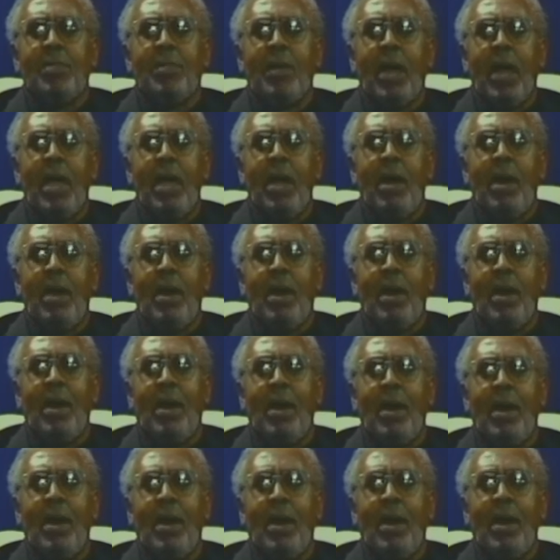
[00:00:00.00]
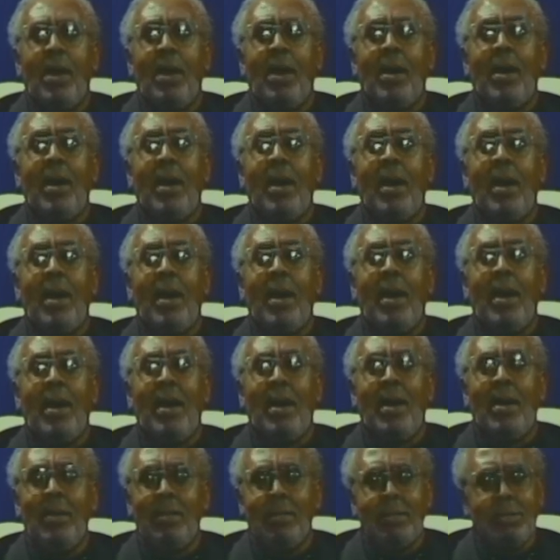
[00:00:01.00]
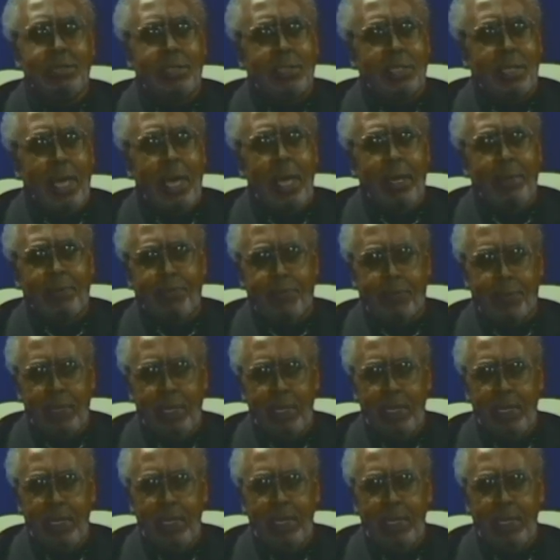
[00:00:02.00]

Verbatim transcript: they are set free